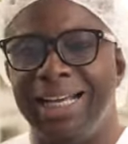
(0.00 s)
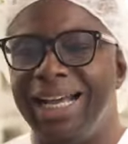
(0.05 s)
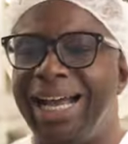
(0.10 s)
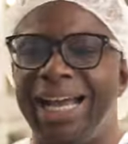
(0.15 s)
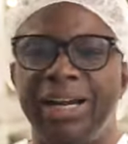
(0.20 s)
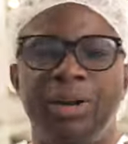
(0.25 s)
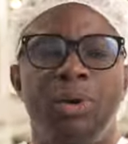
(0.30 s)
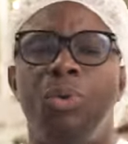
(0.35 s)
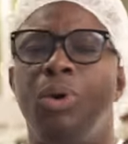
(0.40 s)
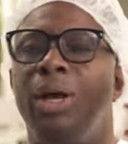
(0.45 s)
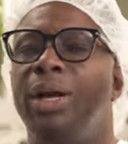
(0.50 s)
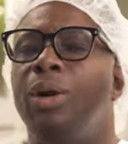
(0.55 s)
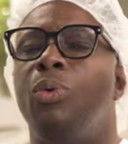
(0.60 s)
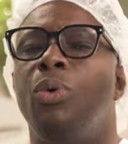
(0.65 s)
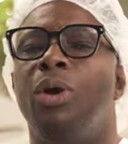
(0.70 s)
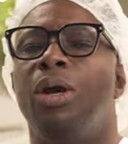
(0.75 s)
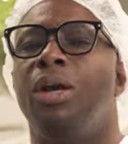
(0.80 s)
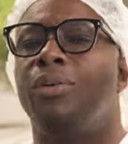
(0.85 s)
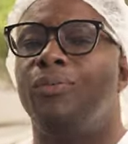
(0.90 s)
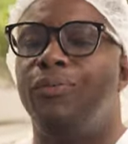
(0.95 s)
I don't want to
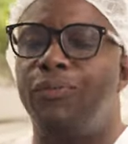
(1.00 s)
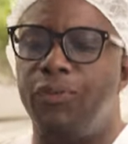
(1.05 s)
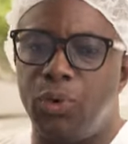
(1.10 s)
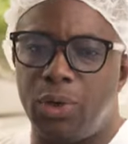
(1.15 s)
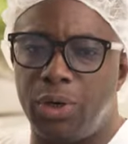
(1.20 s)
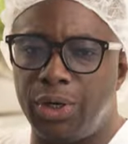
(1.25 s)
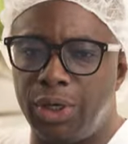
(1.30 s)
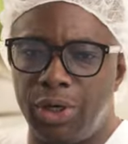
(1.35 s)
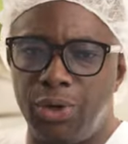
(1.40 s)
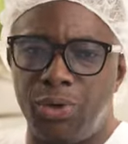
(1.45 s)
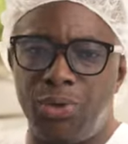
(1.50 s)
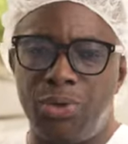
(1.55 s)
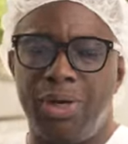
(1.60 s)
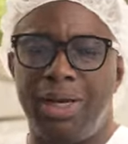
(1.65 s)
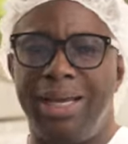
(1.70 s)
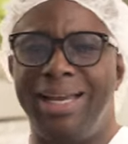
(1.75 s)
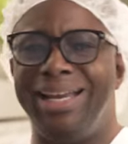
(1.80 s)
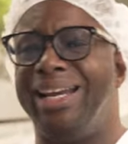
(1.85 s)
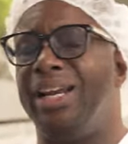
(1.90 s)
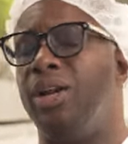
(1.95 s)
work for you
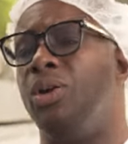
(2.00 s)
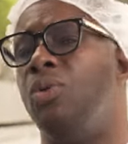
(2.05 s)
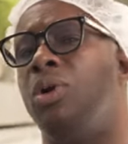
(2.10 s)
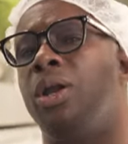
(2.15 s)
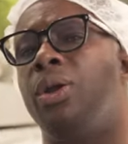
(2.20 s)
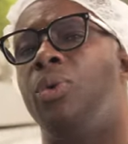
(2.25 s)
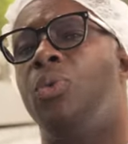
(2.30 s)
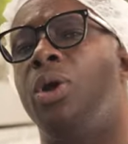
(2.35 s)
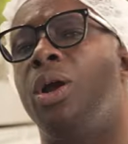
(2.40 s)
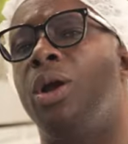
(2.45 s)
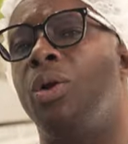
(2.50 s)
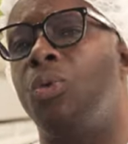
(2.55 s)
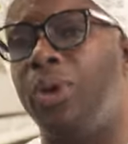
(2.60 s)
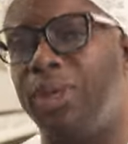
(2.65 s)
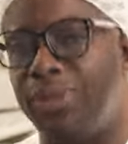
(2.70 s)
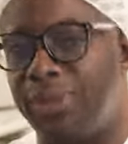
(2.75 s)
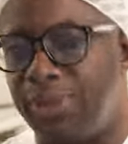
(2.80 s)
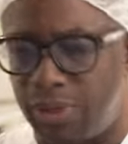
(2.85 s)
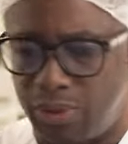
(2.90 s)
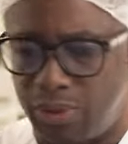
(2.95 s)
and I don't want to work with